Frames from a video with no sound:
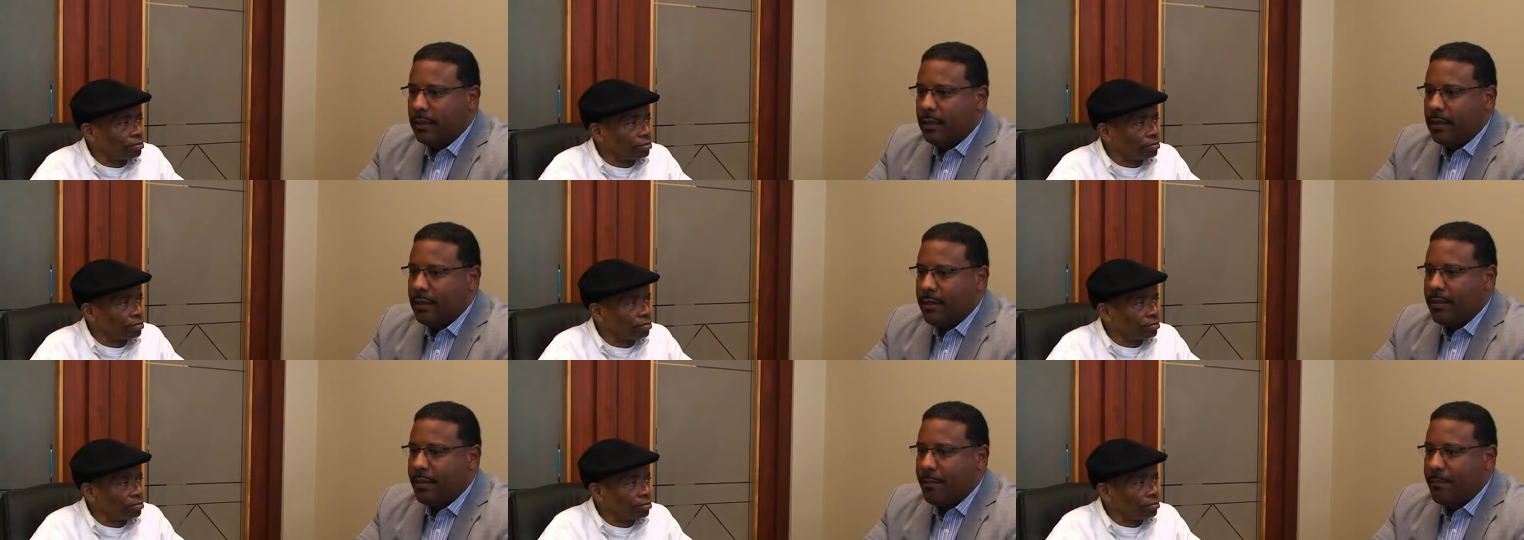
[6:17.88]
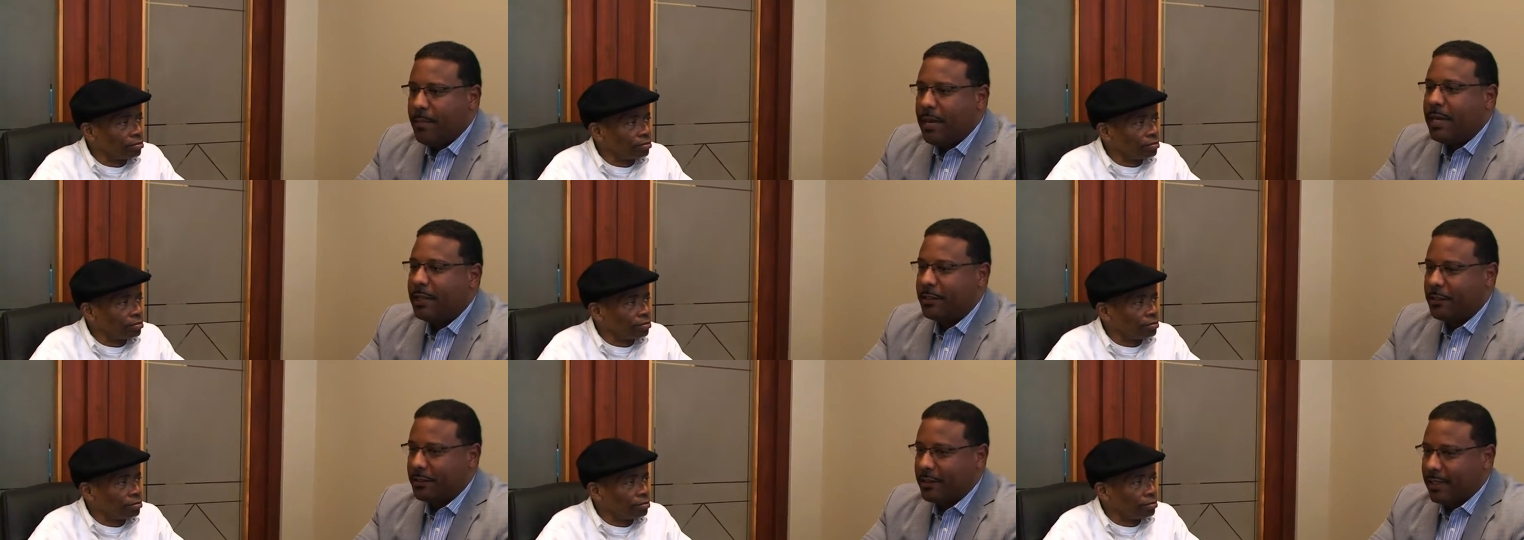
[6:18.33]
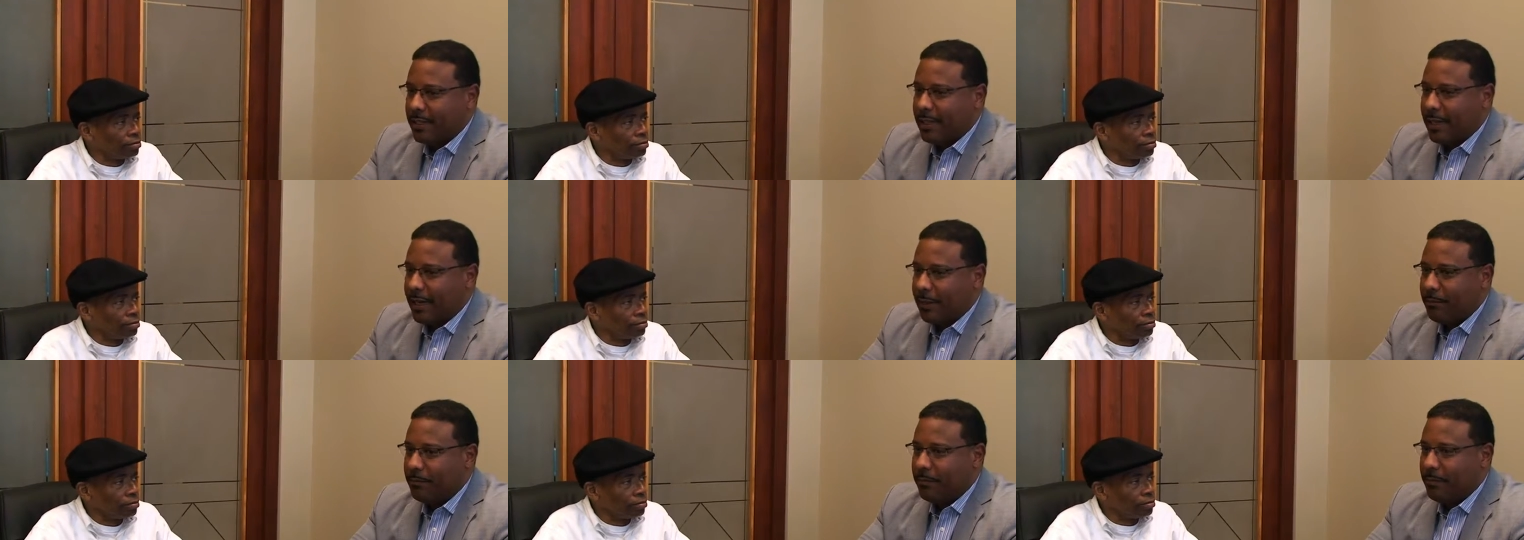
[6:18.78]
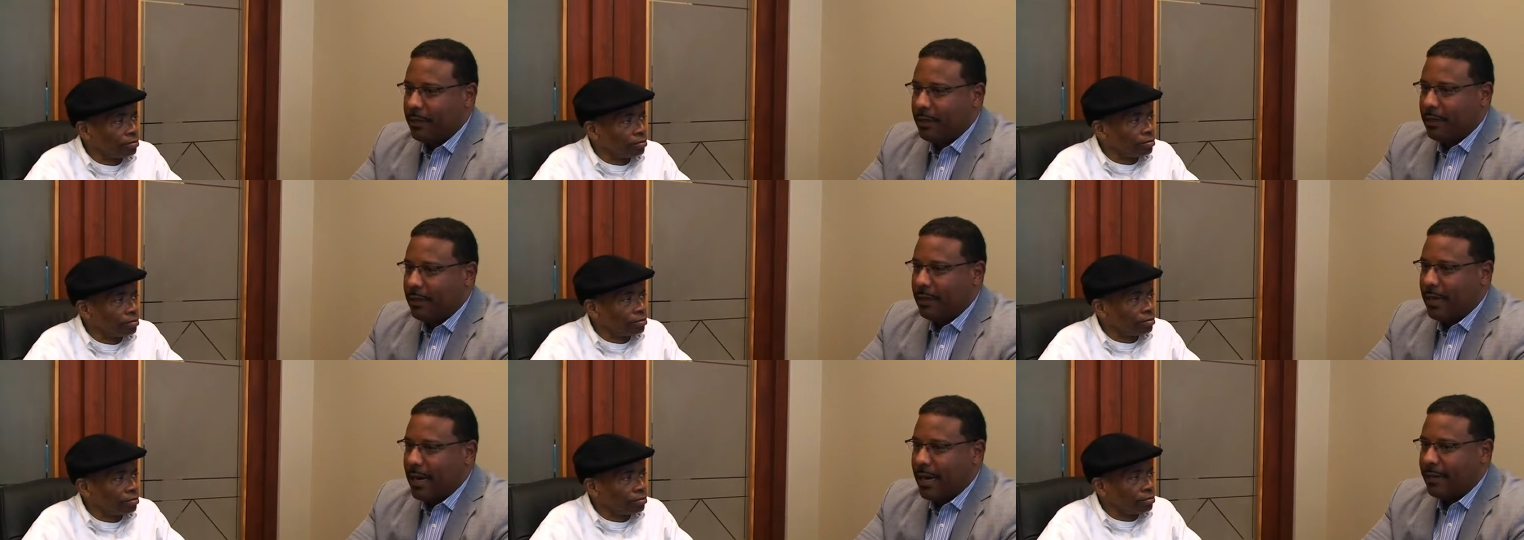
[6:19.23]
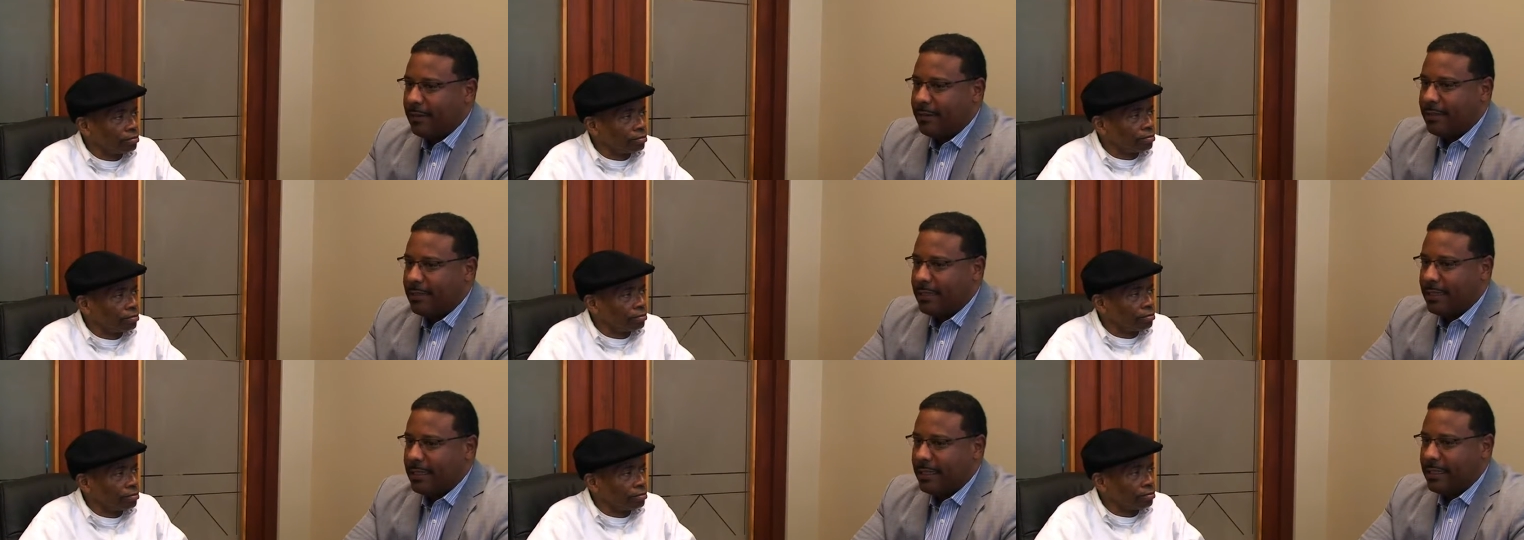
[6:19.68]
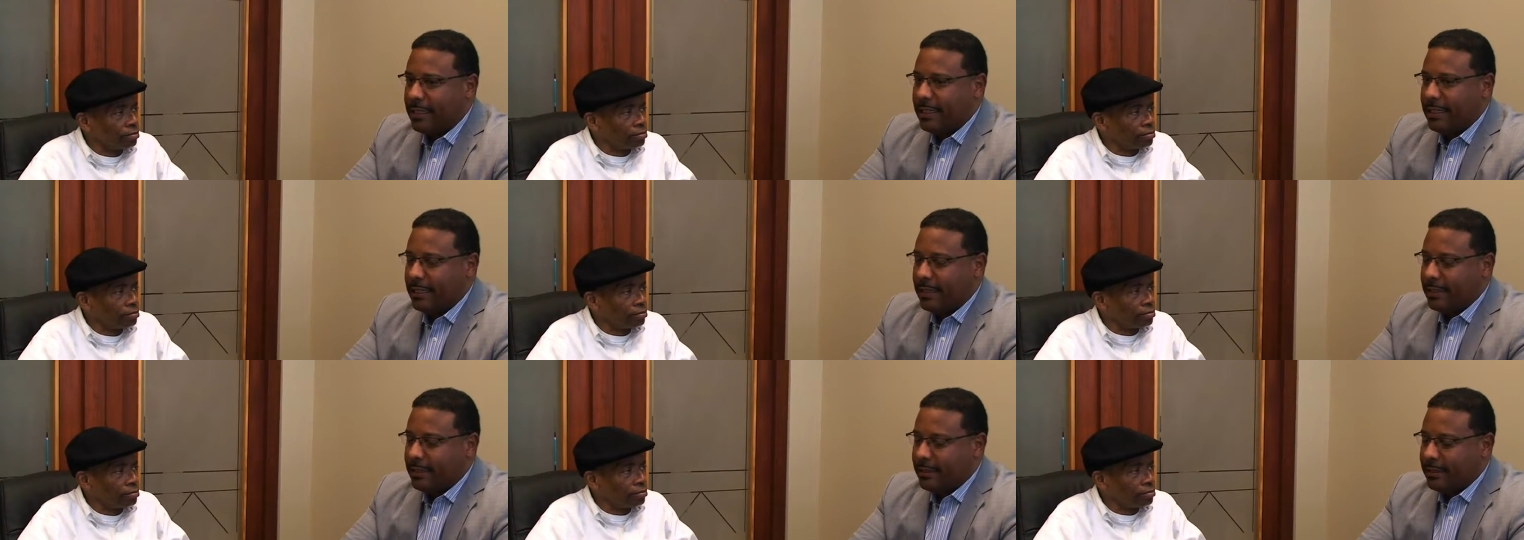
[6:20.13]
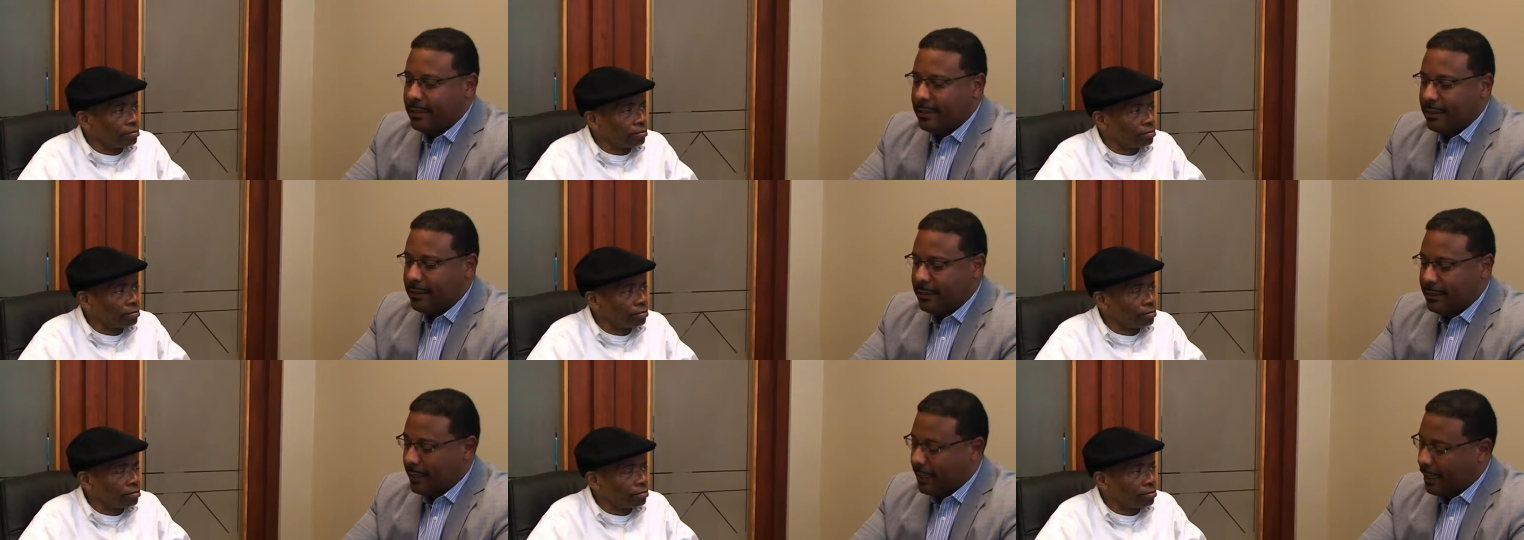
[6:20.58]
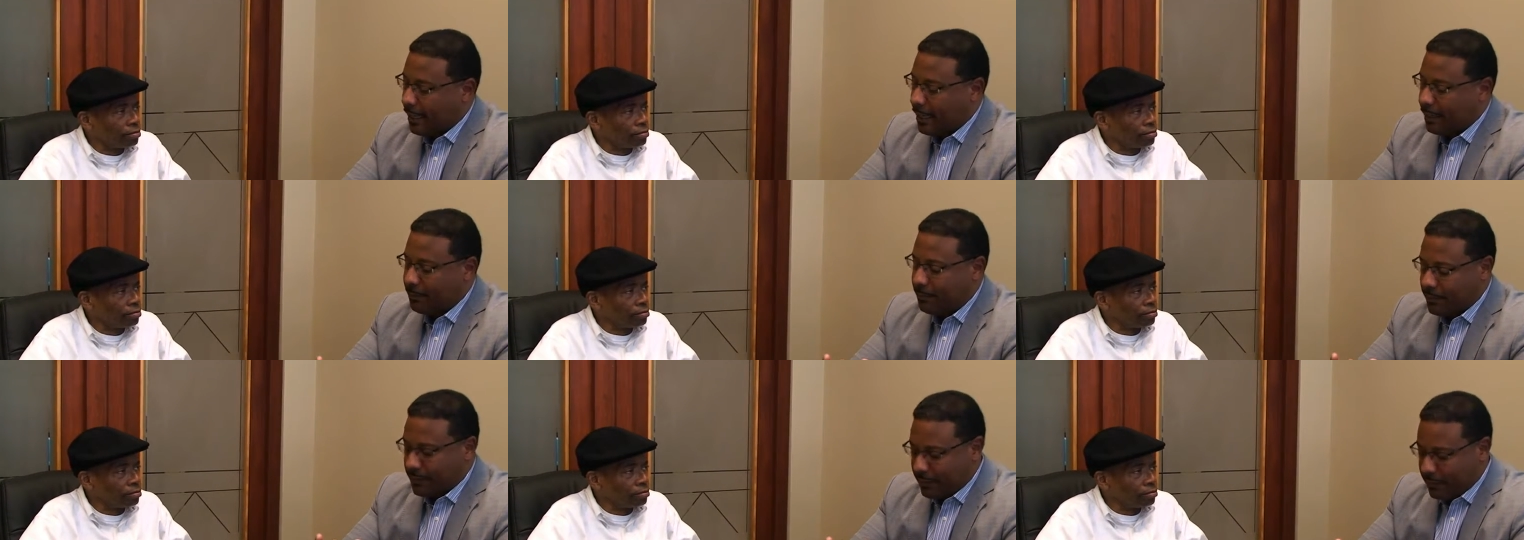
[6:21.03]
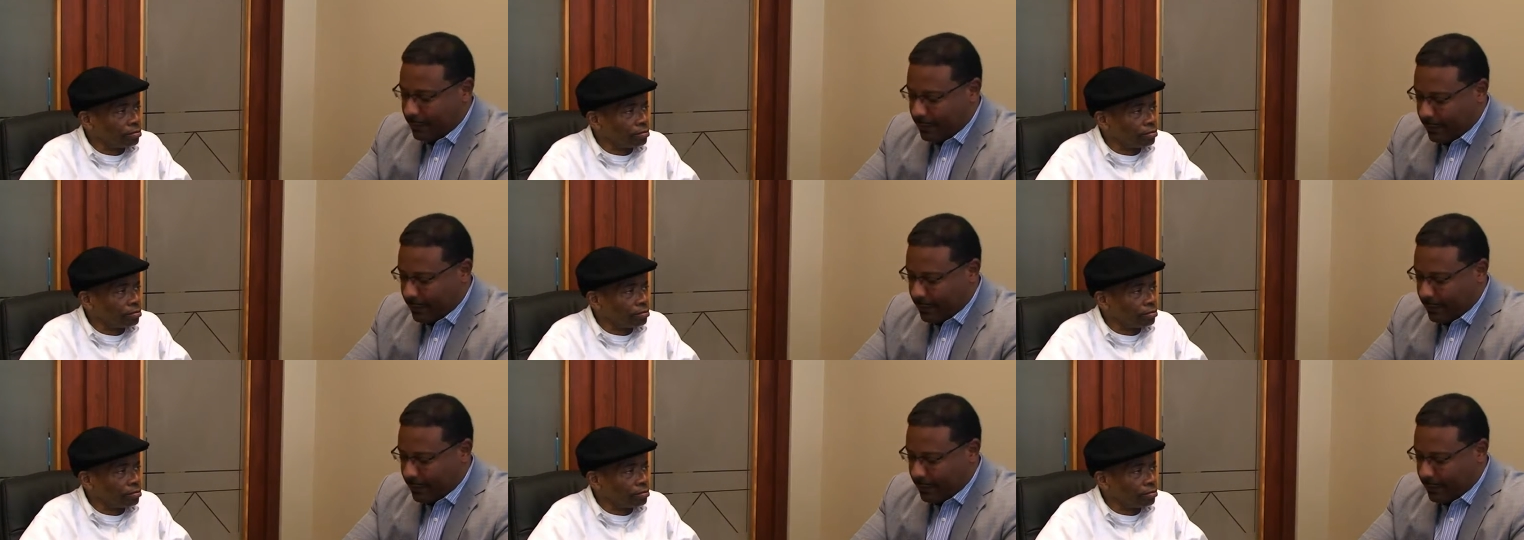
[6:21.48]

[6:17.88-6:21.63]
Speaker 1: the major thing I, uh, I see is jobs,